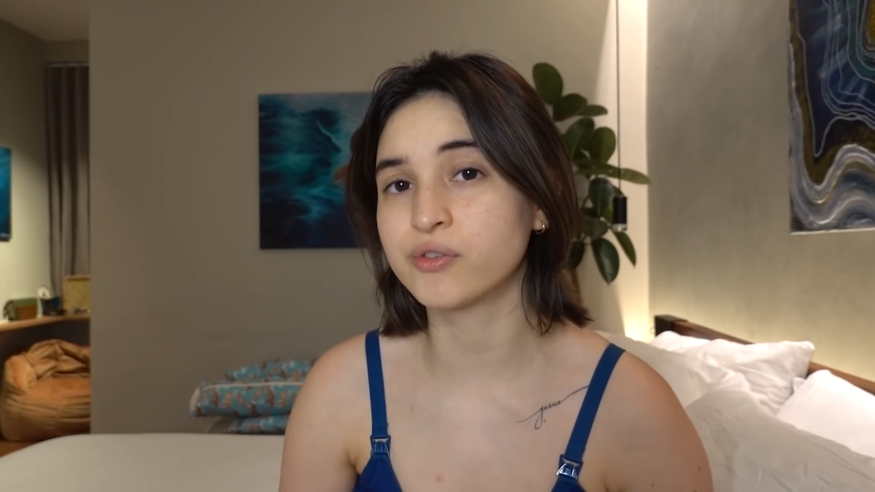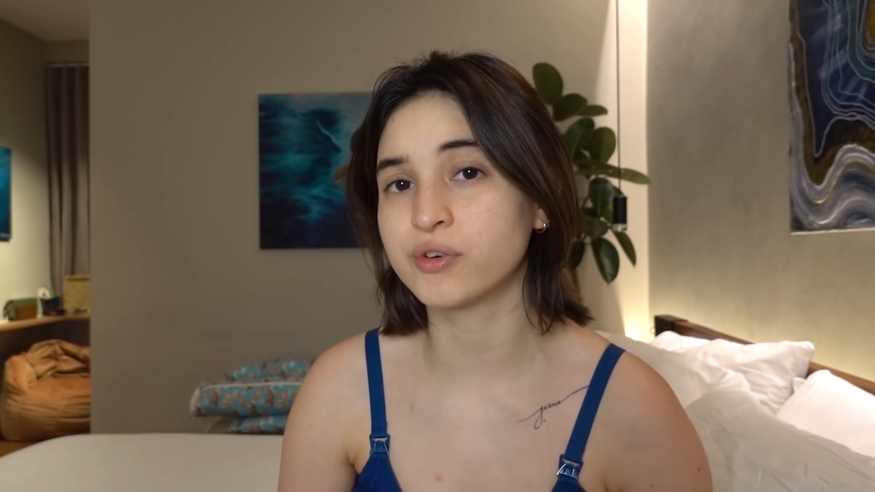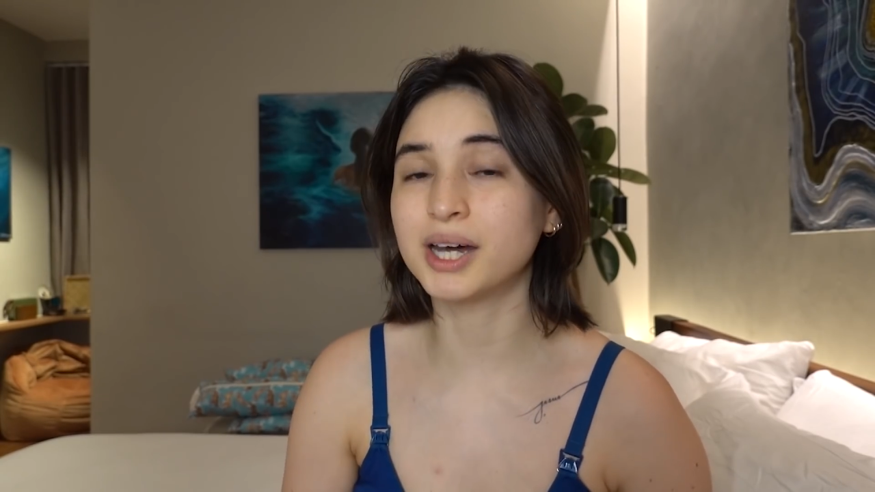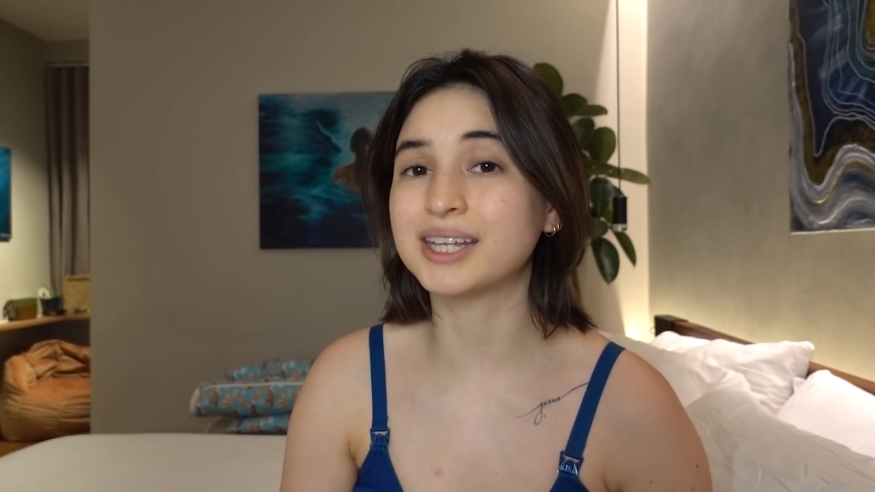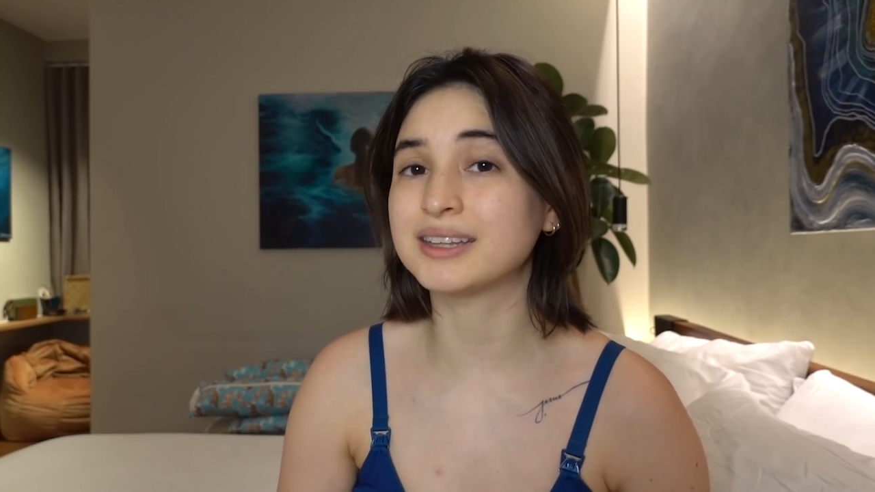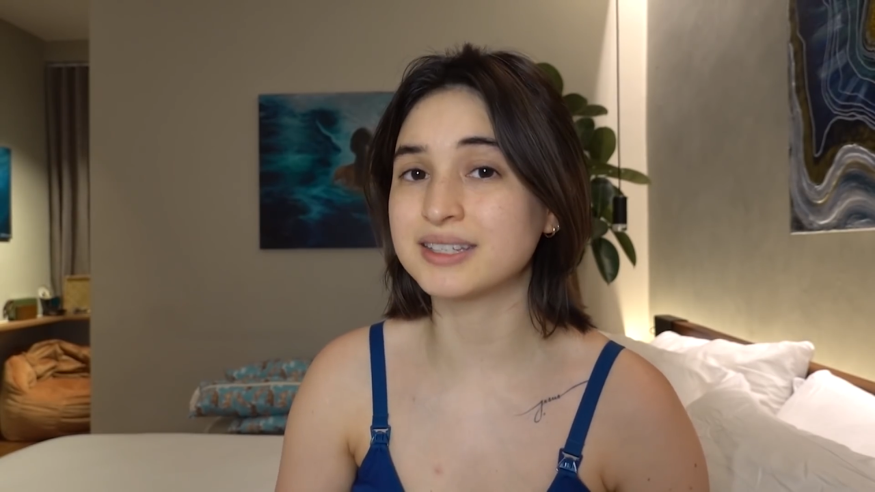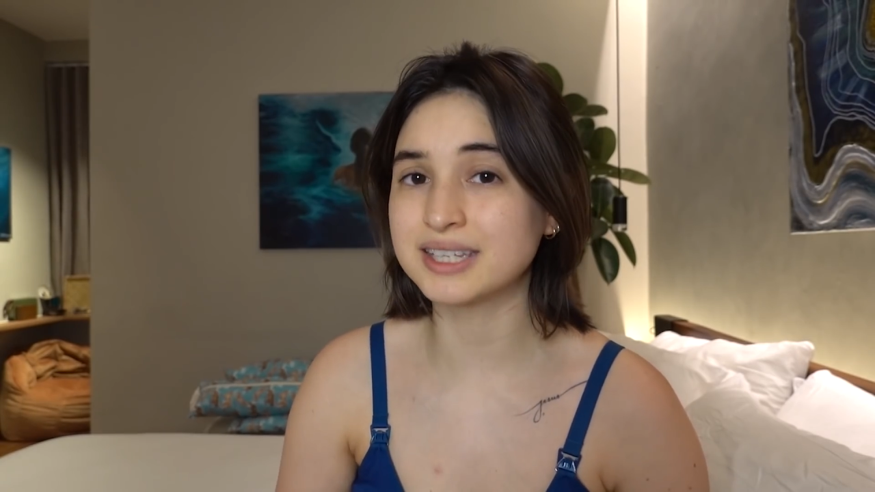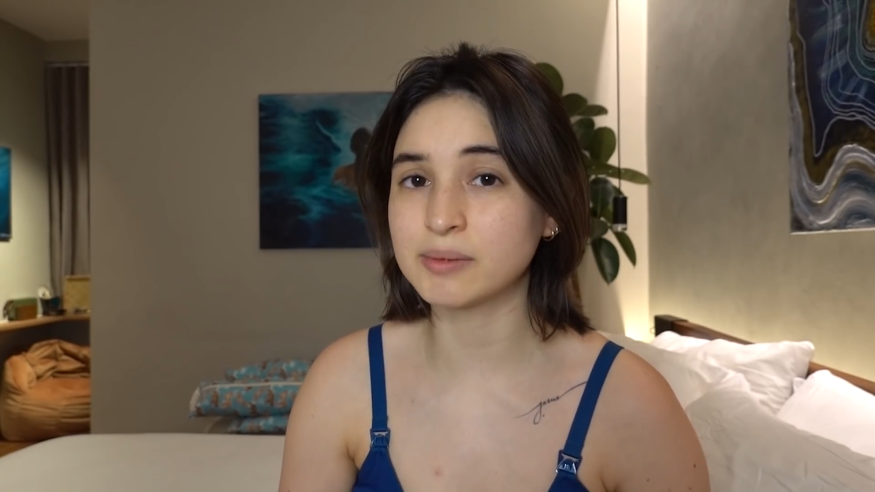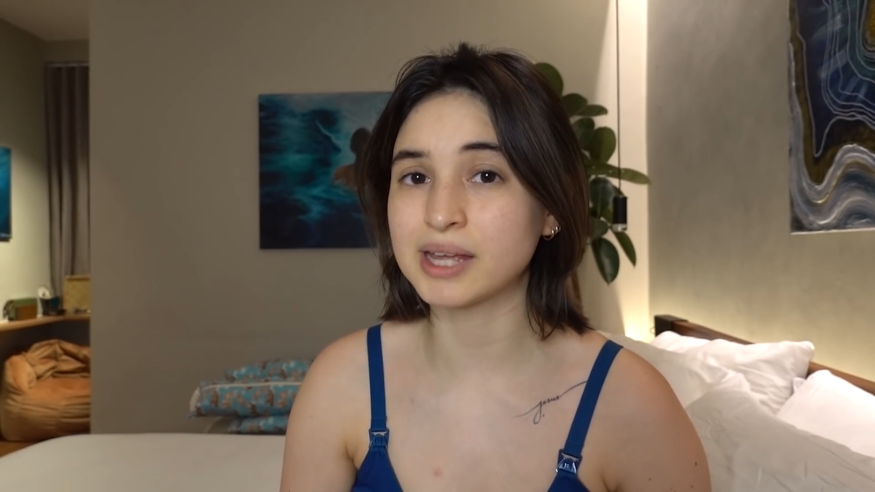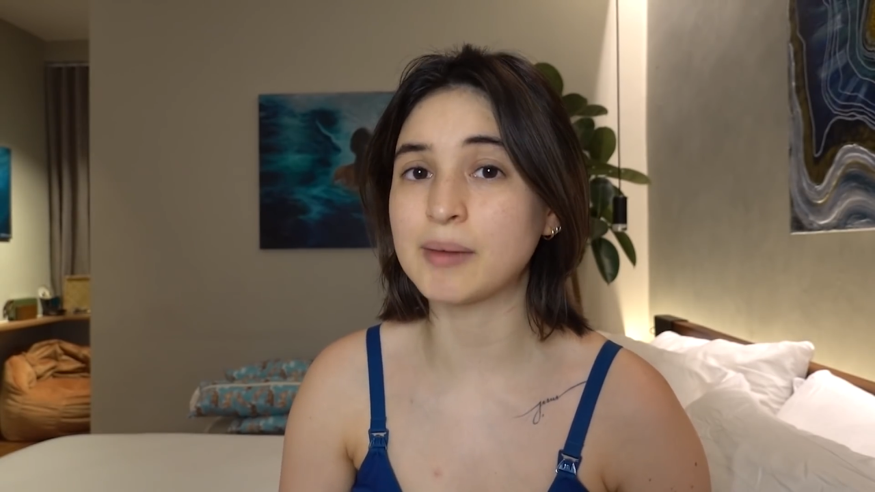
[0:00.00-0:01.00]
But at the
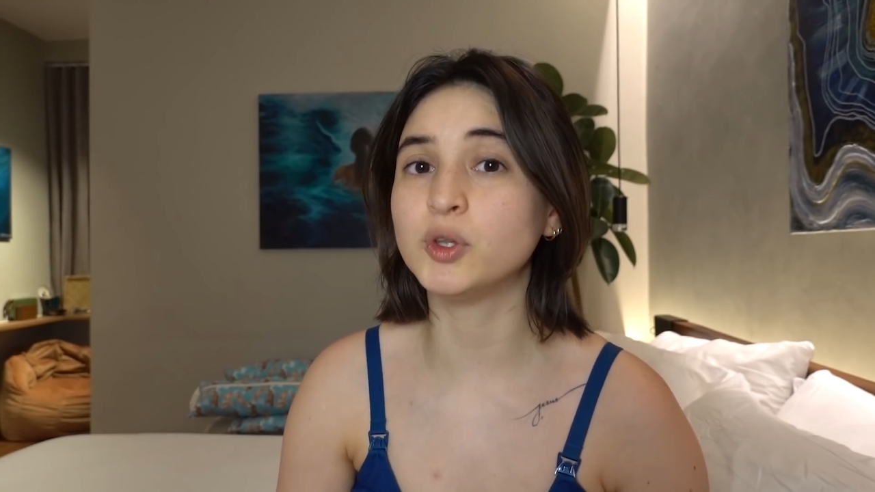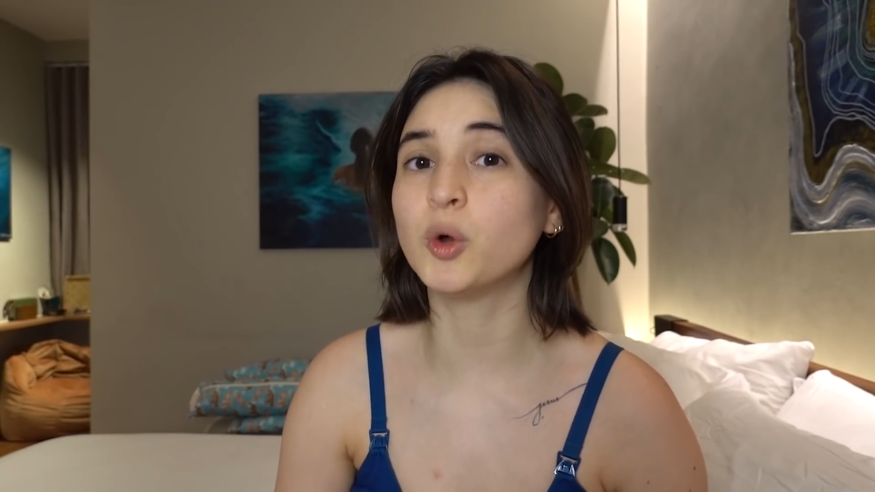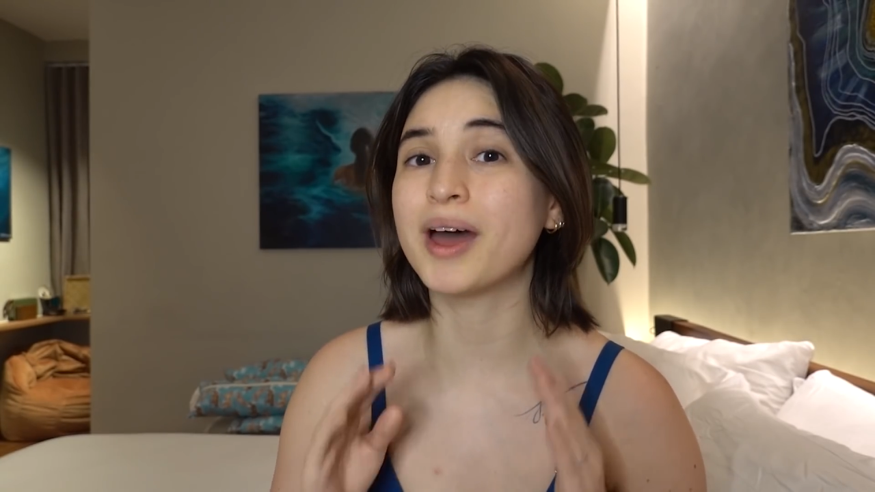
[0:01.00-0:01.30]
same time, no